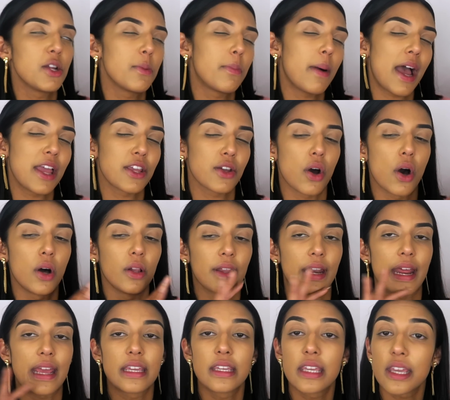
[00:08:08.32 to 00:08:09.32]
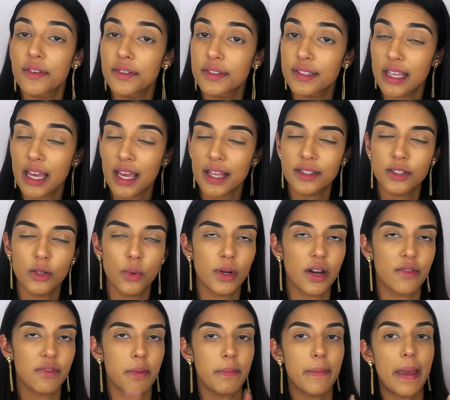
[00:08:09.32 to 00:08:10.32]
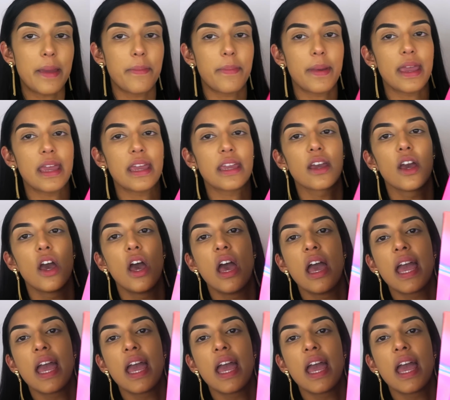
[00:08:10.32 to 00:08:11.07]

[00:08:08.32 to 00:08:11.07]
and you're buying the holiday gift sets or whatever it may be,